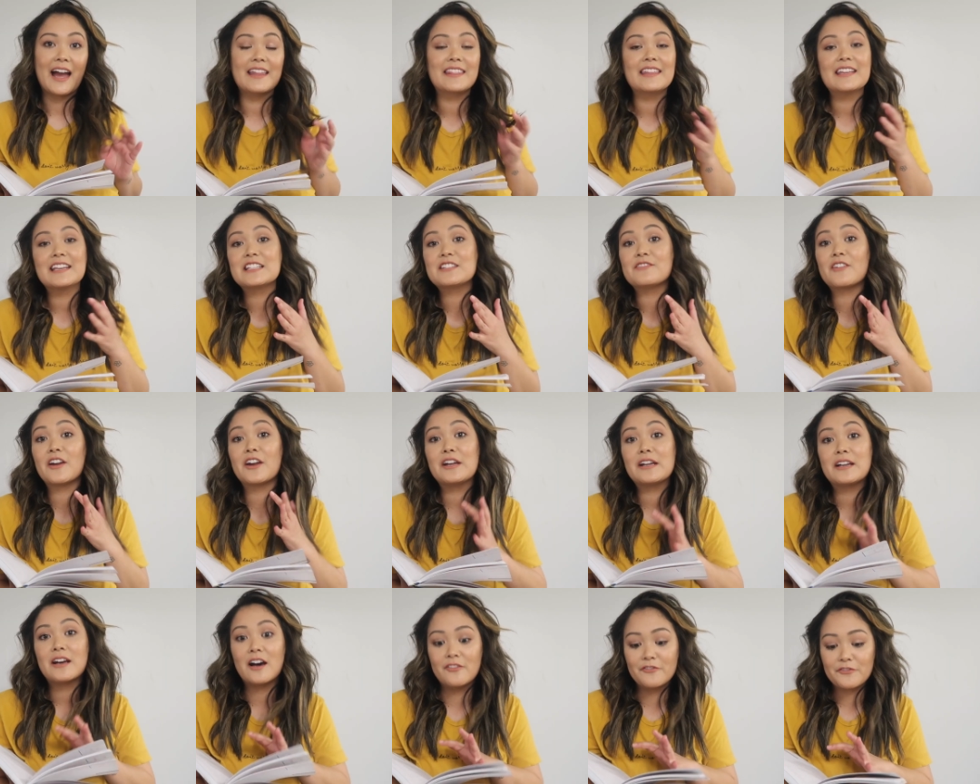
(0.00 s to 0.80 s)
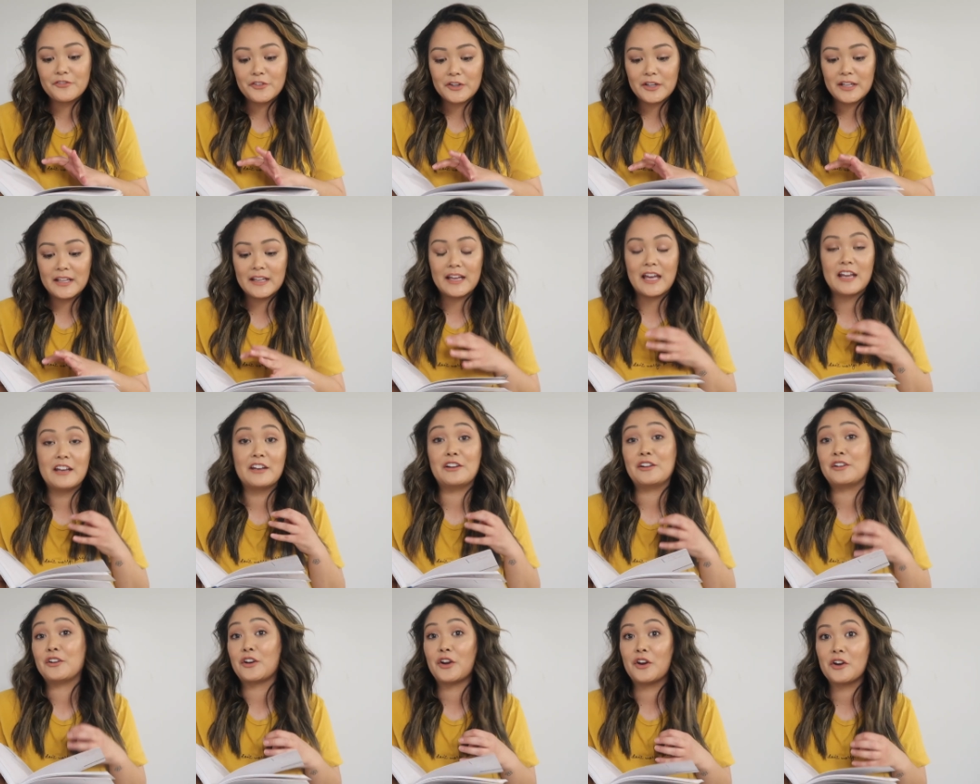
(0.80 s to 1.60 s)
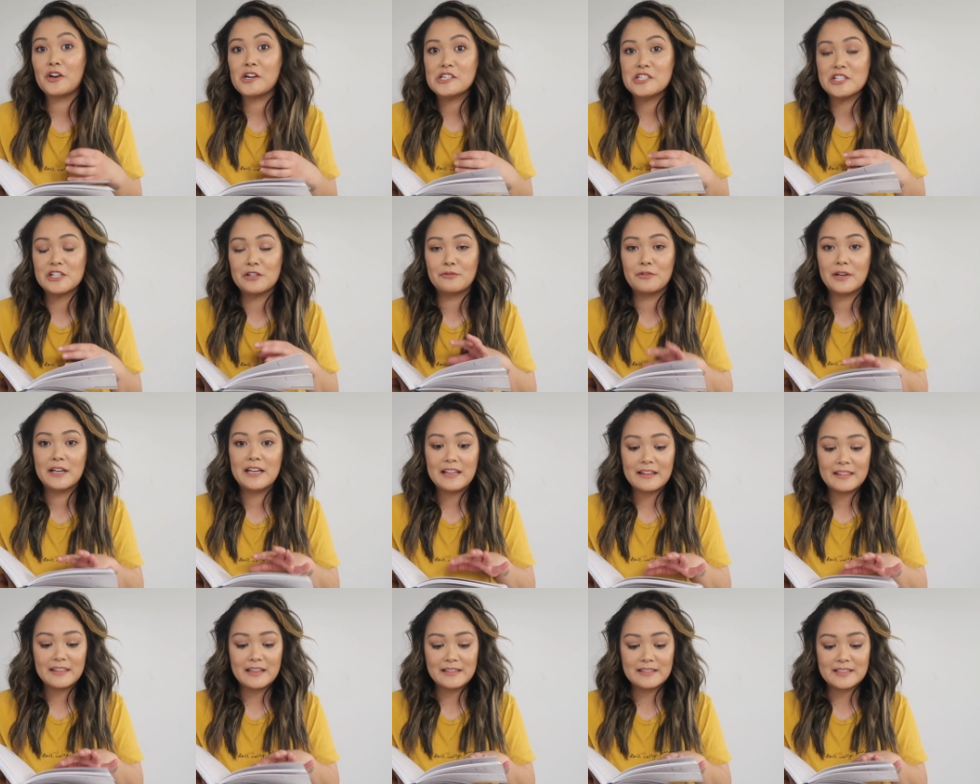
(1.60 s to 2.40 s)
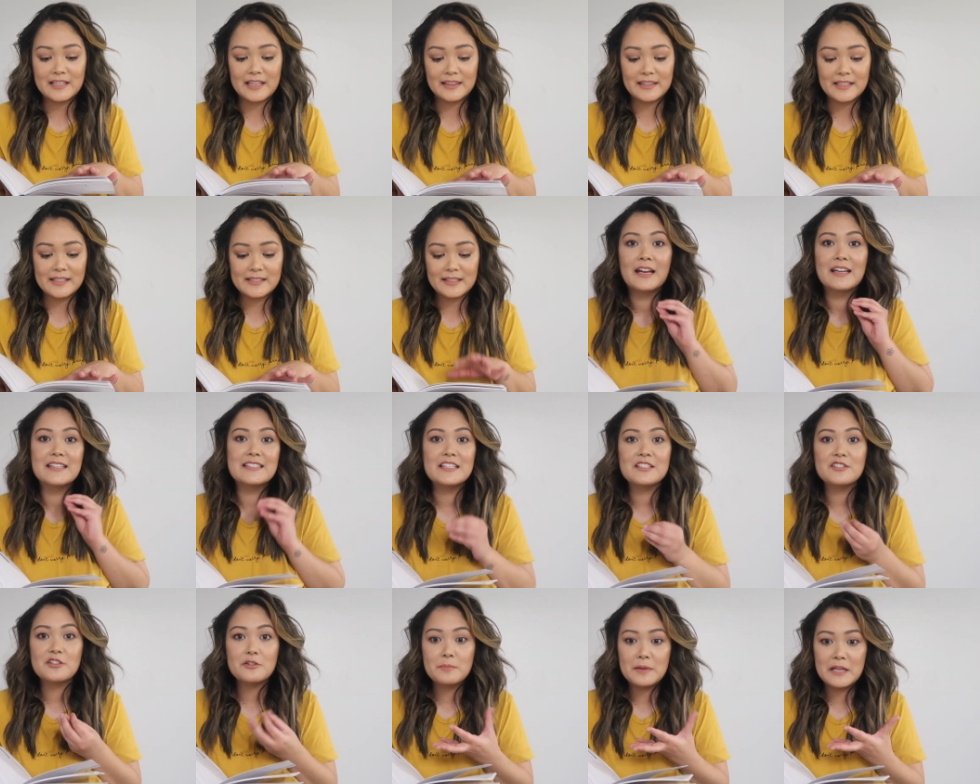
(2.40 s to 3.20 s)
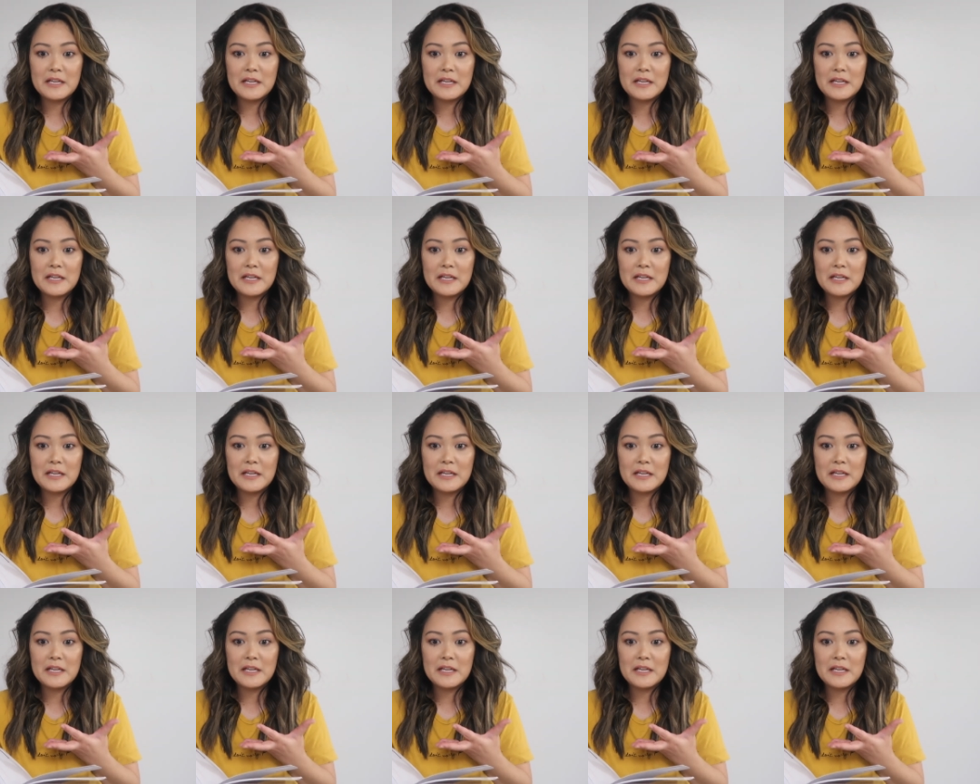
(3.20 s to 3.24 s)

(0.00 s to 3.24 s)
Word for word: I think it's very comforting and encouraging reading things like this because these are